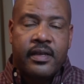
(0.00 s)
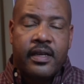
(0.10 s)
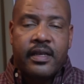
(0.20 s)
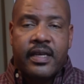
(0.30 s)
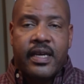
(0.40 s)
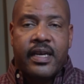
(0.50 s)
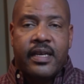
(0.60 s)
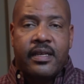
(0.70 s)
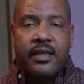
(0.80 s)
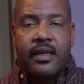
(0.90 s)
And
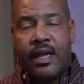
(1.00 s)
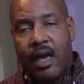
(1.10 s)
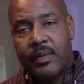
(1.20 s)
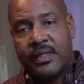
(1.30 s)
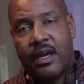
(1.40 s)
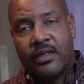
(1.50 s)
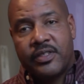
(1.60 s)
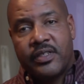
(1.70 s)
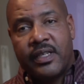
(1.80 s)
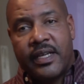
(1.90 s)
again, I'll be talking
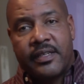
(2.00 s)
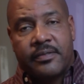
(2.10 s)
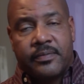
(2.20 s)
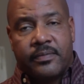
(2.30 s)
to you later.